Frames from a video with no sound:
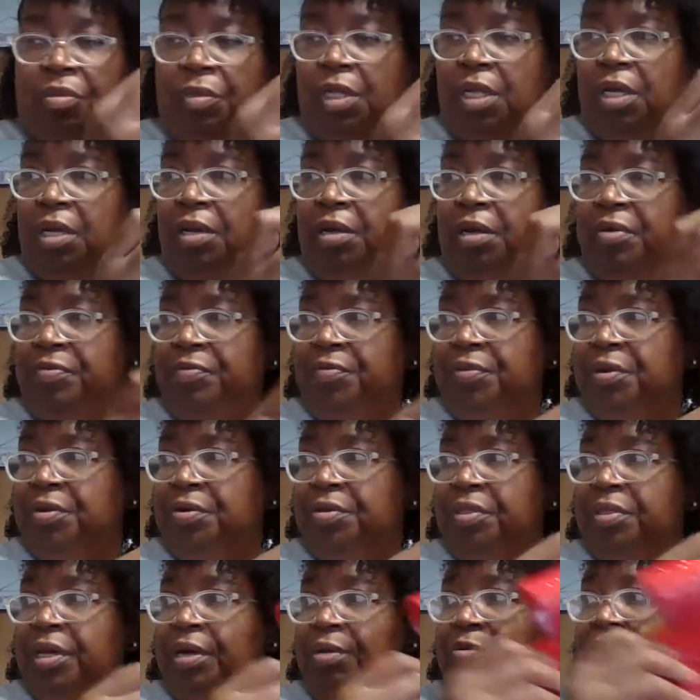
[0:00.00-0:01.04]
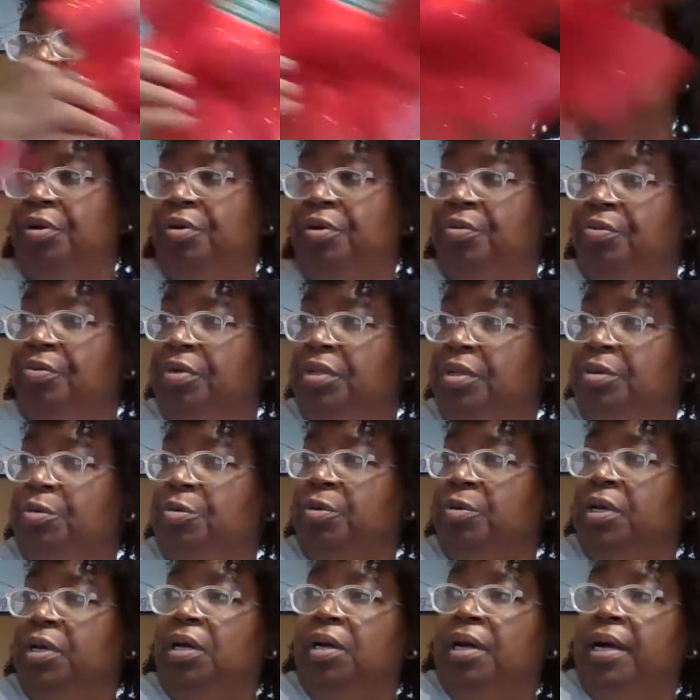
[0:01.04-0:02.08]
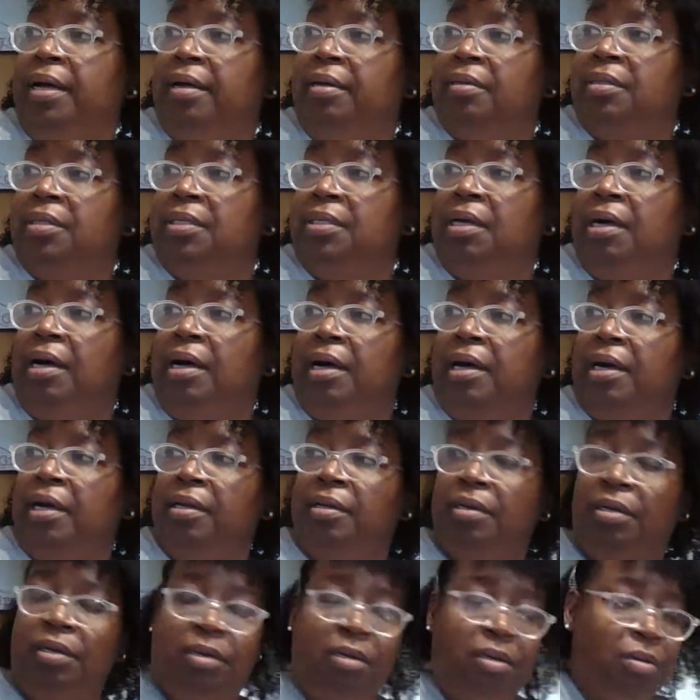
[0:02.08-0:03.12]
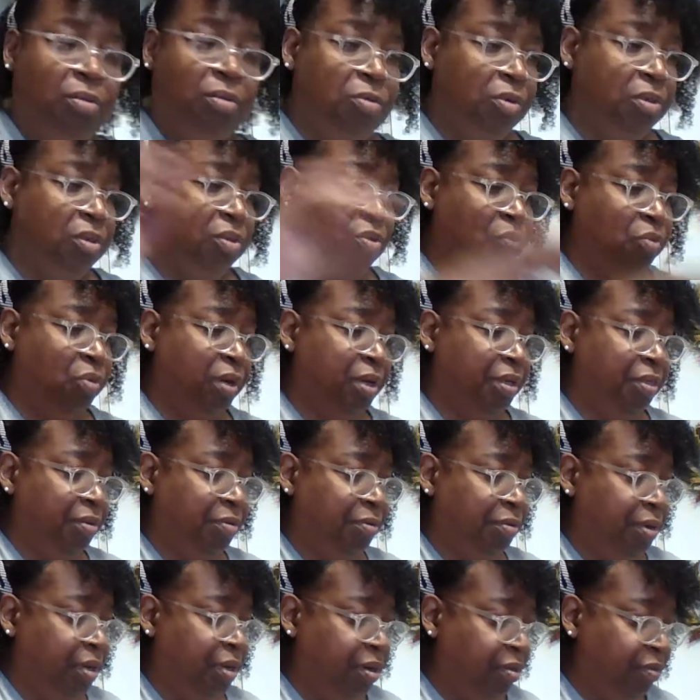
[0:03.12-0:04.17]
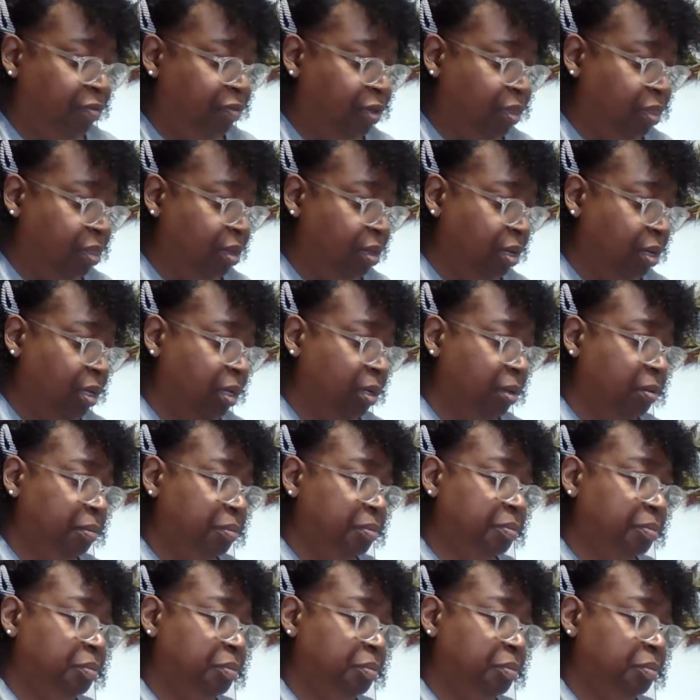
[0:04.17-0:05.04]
and I figured they would work really well outside with the weather and everything.